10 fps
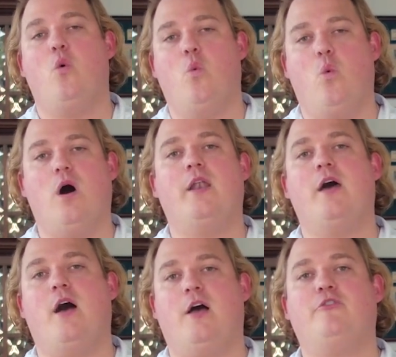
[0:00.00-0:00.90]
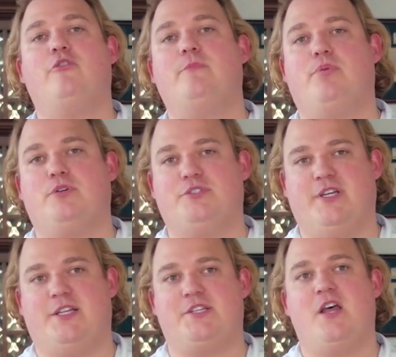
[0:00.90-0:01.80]

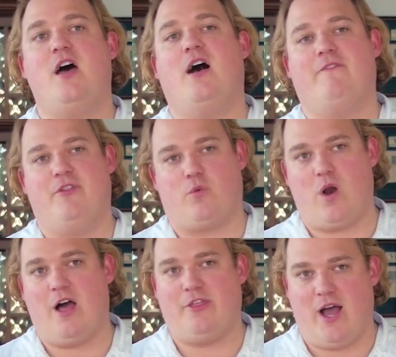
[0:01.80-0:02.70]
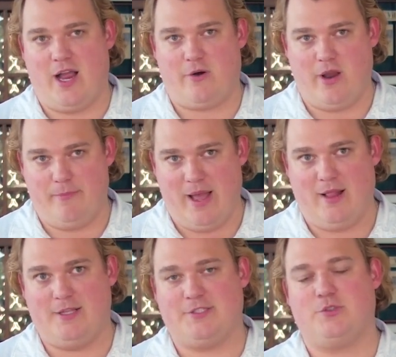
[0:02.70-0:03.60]
100% of the Roth IRA
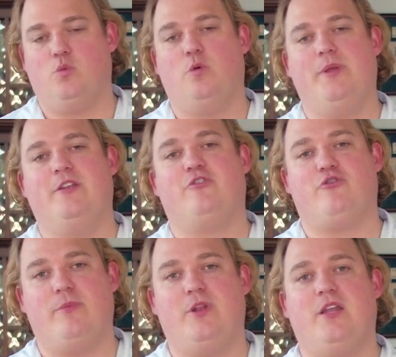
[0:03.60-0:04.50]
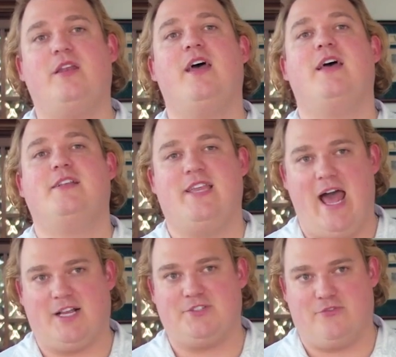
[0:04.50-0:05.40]
balance will be distributed
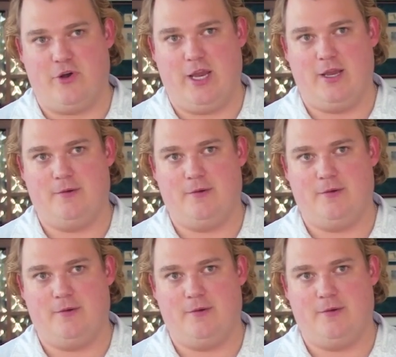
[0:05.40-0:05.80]
tax-free.